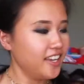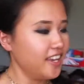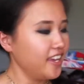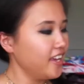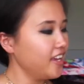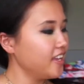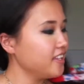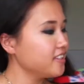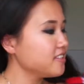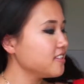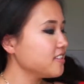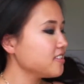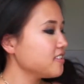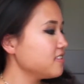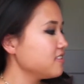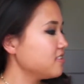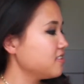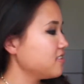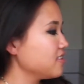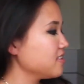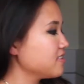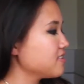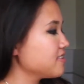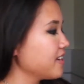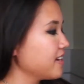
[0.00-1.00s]
And this is
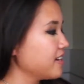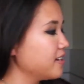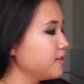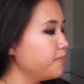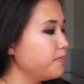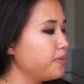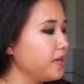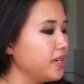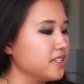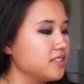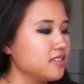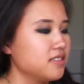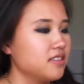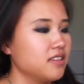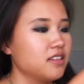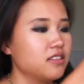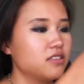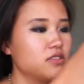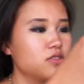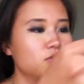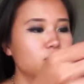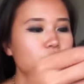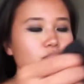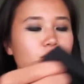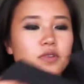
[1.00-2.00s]
just like a basic
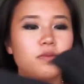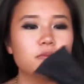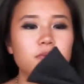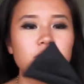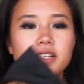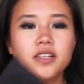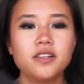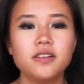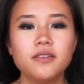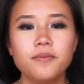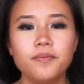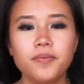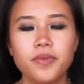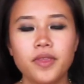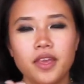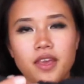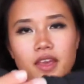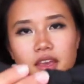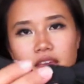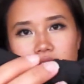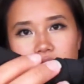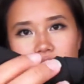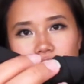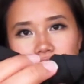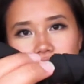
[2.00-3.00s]
two ribbon,
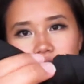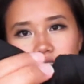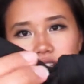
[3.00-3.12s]
and